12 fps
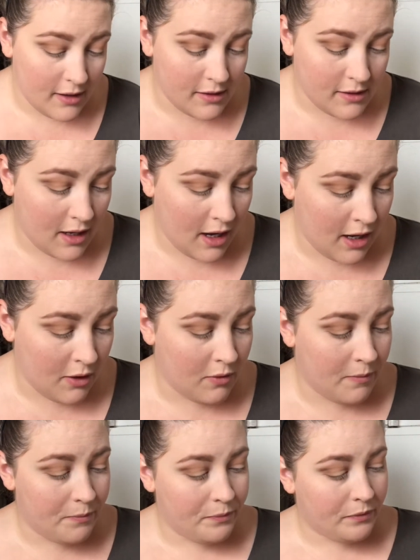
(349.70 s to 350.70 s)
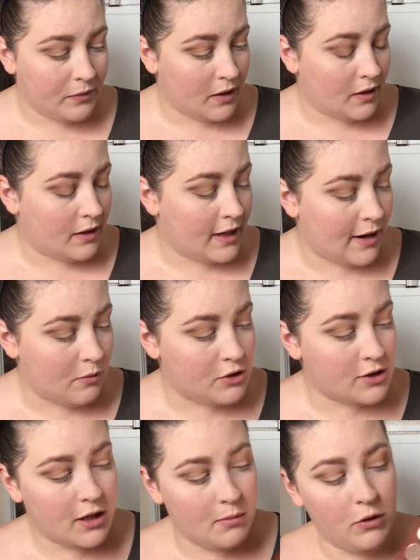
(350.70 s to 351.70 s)
So now we're
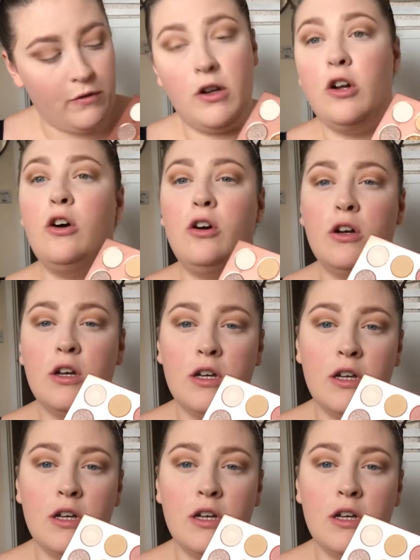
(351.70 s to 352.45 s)
just going to move along